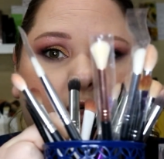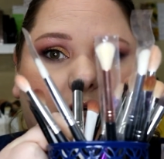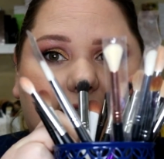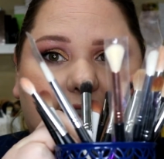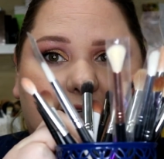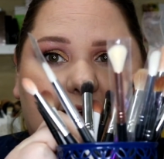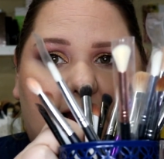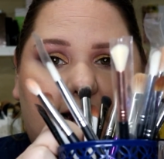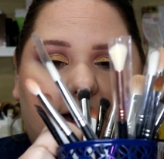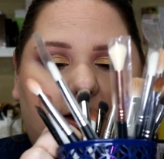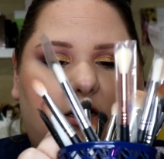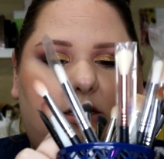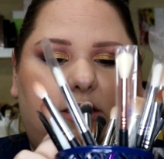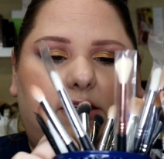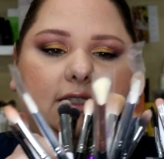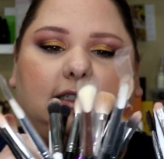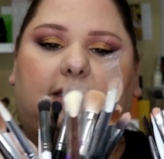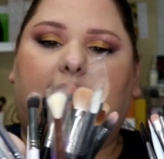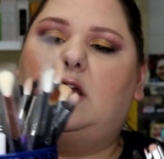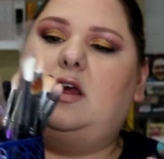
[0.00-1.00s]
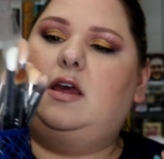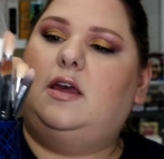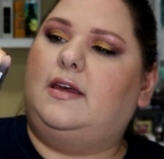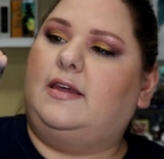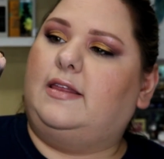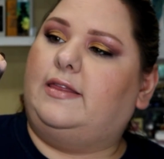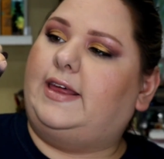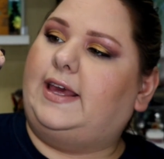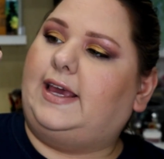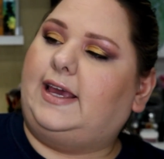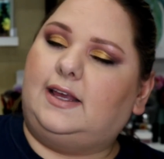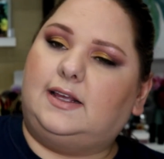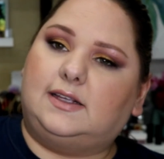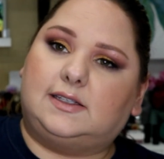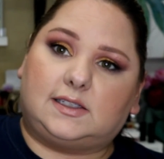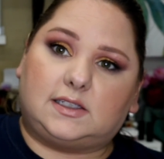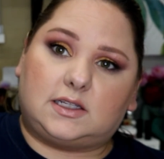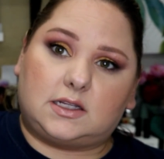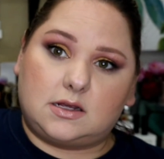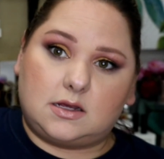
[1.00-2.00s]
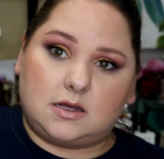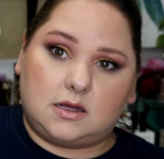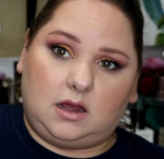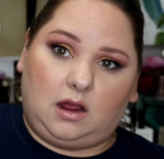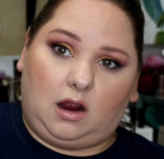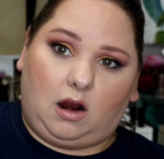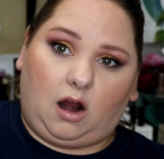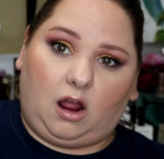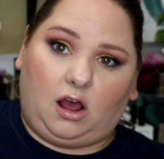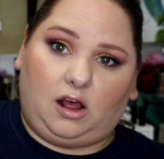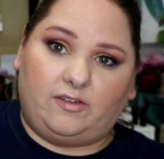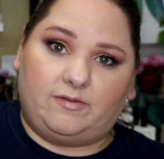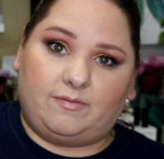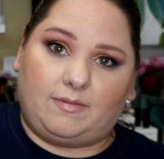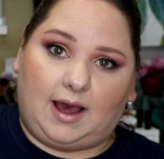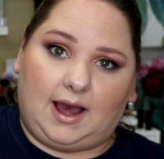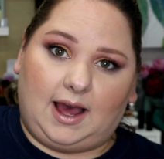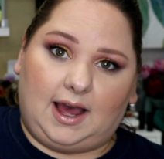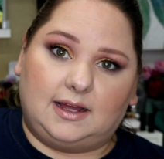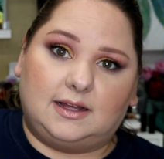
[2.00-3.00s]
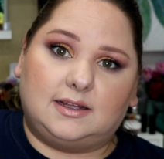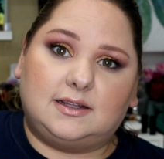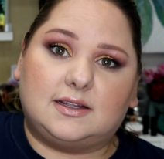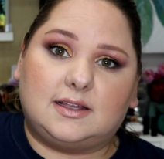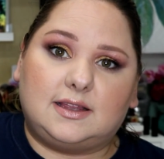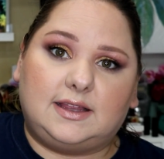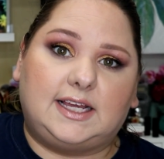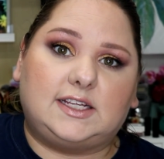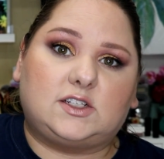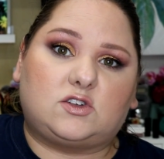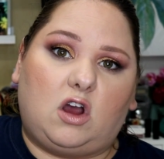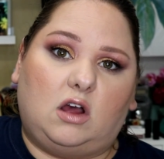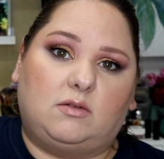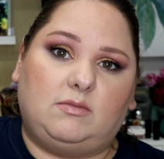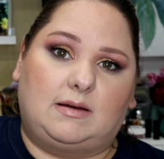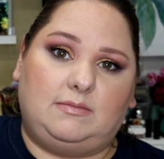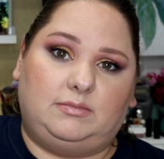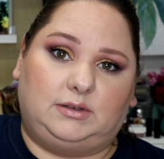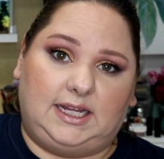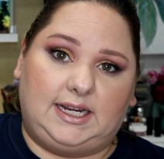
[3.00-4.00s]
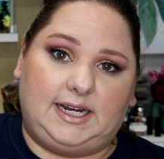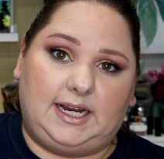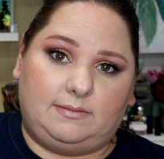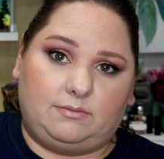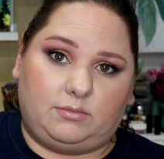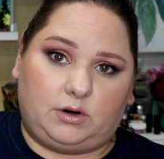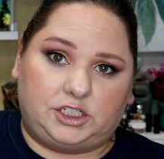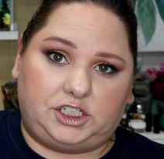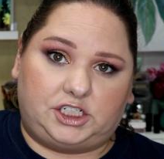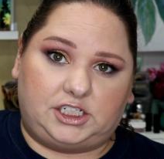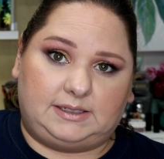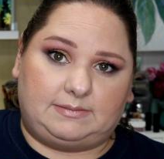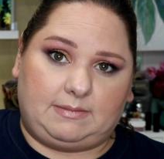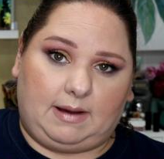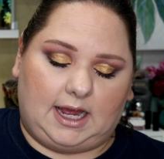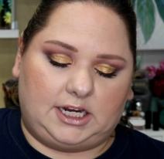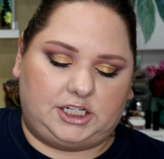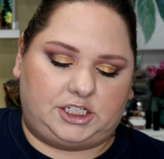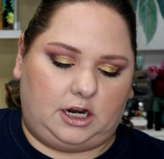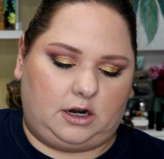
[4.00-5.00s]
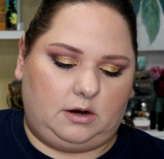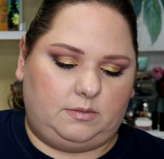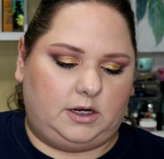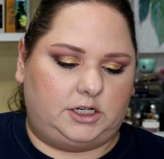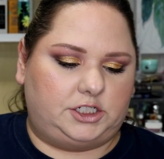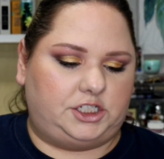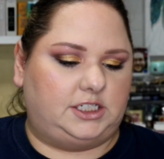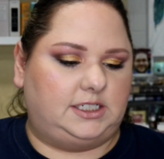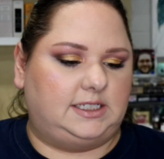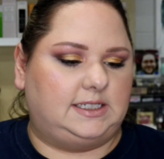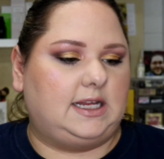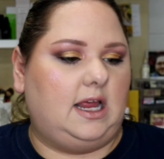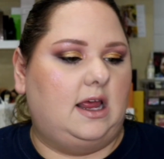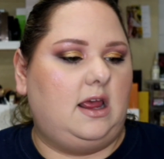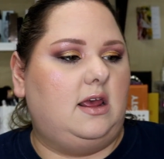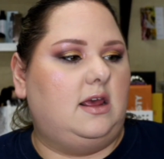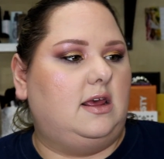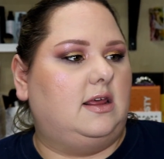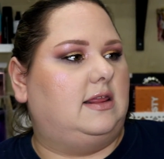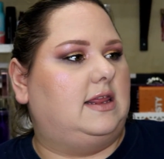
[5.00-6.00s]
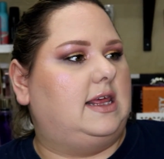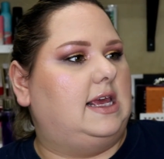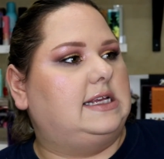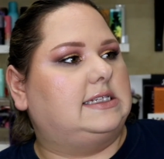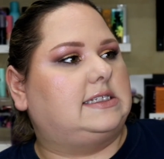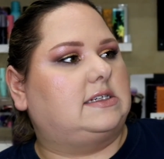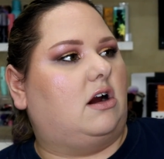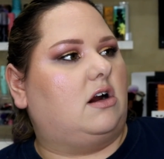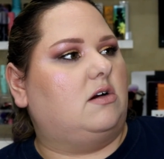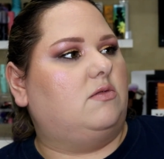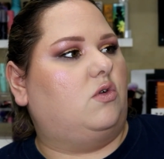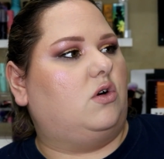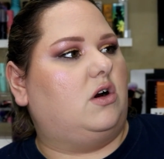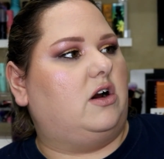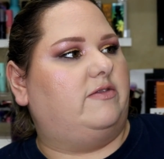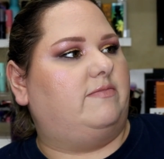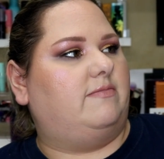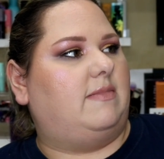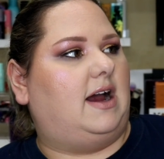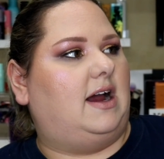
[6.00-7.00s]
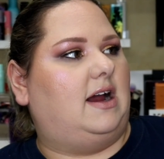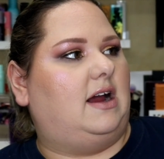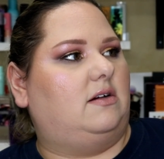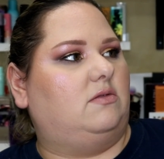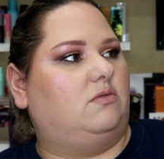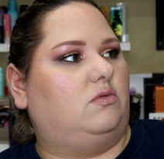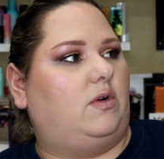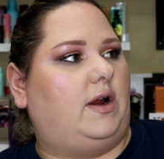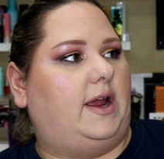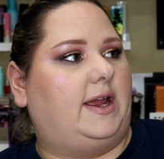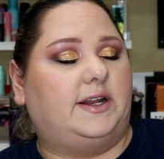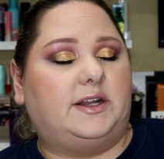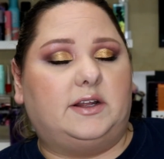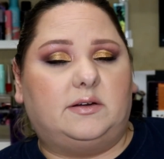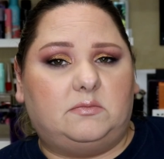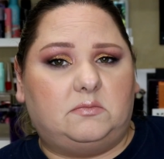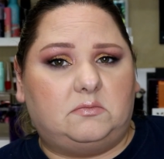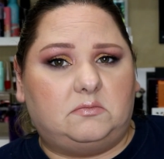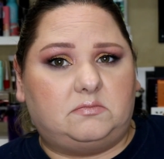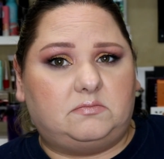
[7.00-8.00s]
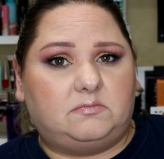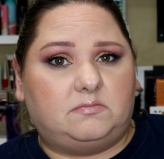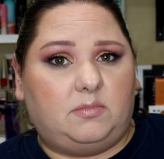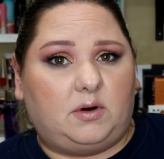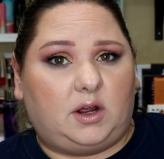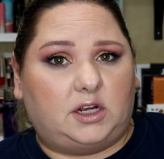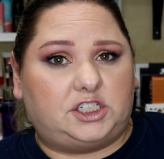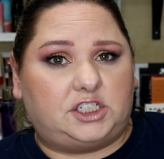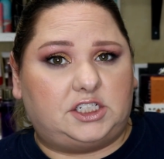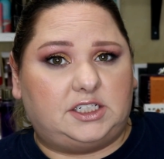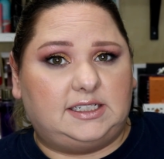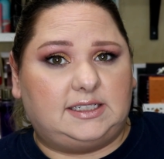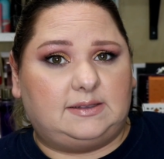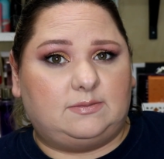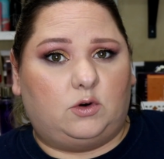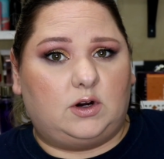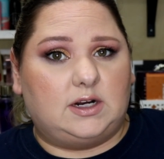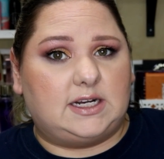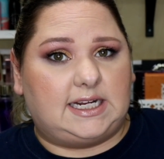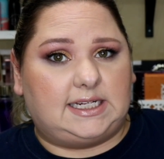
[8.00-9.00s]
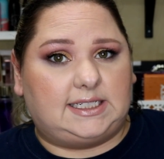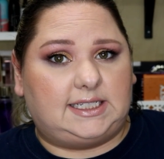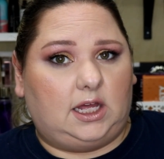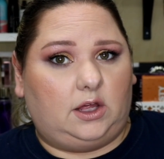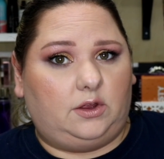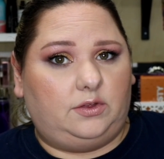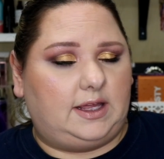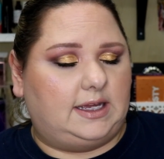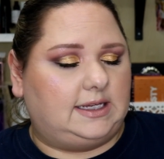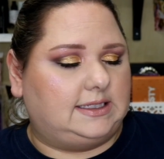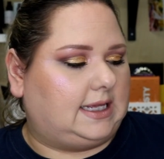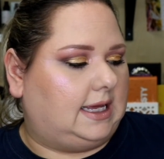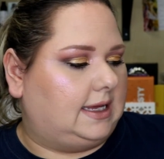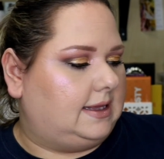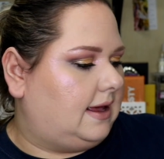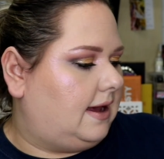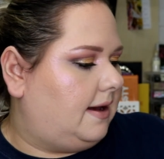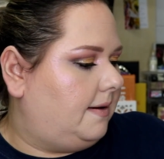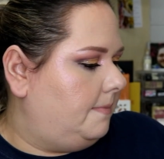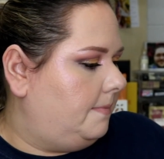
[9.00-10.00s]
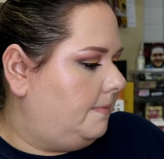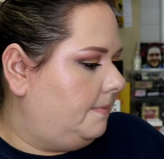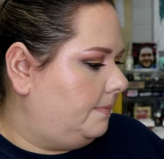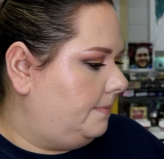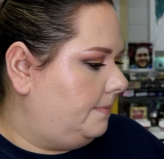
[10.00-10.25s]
containers. These are all my blending brushes, my eyeshadow brushes. These are more of my random brushes, more detailed things like that.